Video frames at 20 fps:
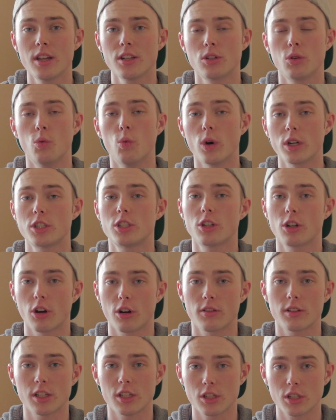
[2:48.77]
to what you're
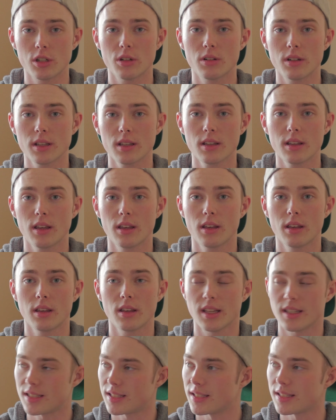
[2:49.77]
already shooting.
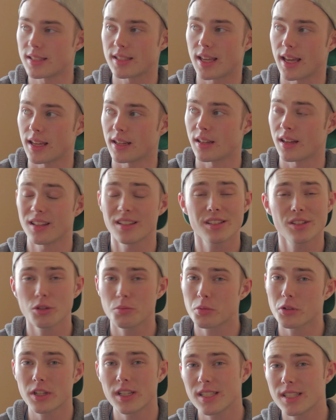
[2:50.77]
It's insane and
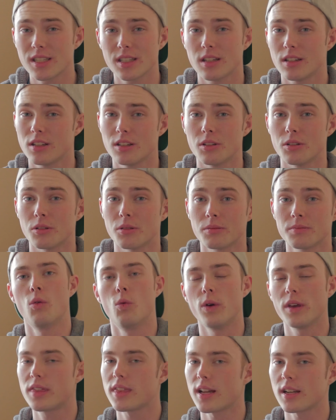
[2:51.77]
super easy to do.
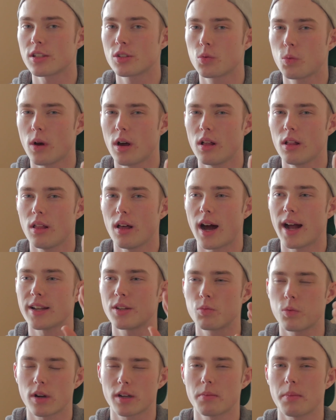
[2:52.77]
With that as well, I
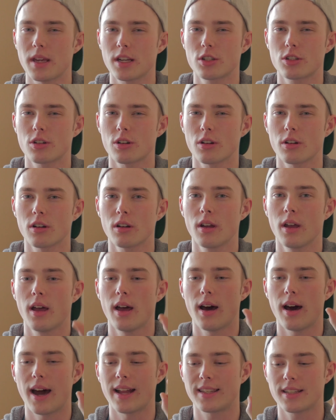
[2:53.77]
just want to make sure
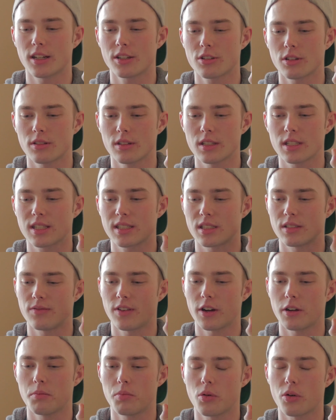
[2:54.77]
I touch on this because it's
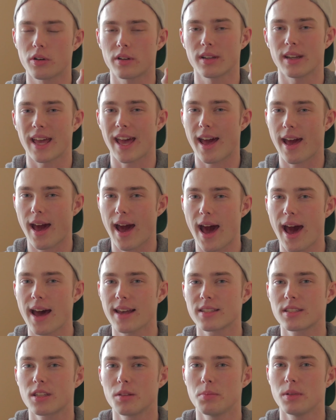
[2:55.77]
very important. It
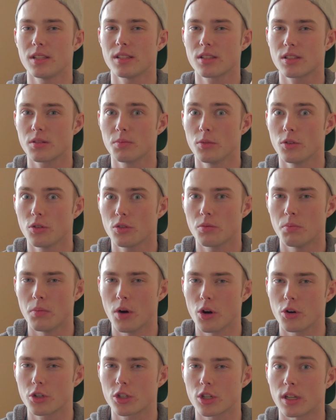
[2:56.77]
has to be smooth
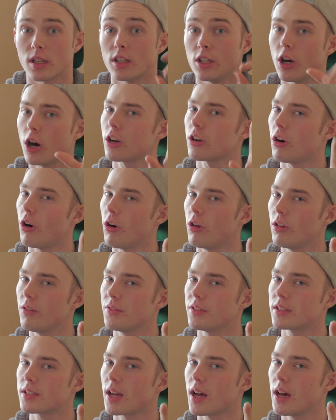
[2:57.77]
motion. Not all of
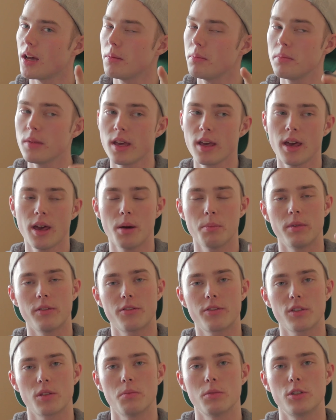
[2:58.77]
the time, but
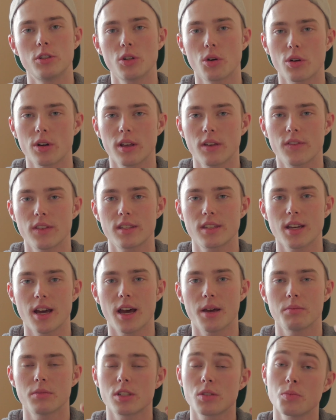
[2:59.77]
for the majority of the
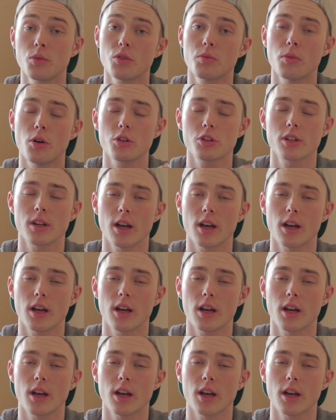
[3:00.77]
time, smooth motion